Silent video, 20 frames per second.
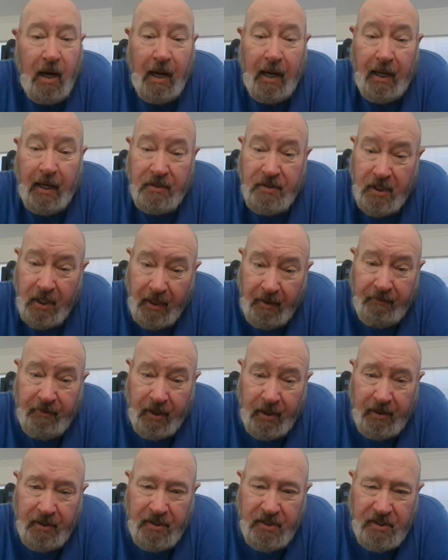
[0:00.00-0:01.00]
as
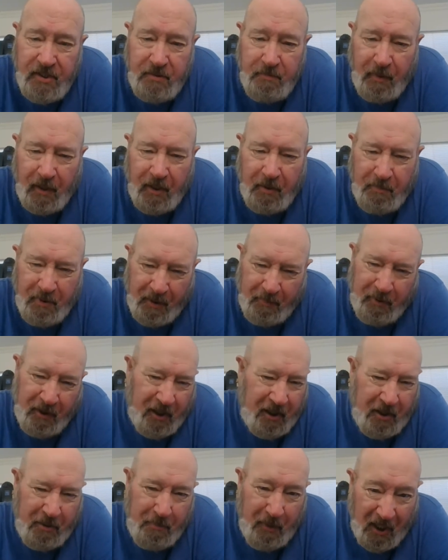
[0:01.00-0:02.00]
evidenced by the people
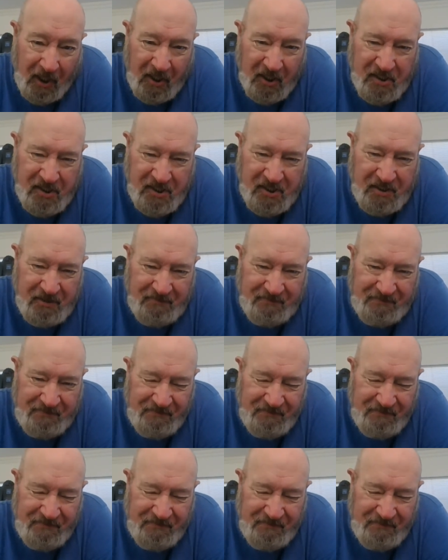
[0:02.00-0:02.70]
in the bus.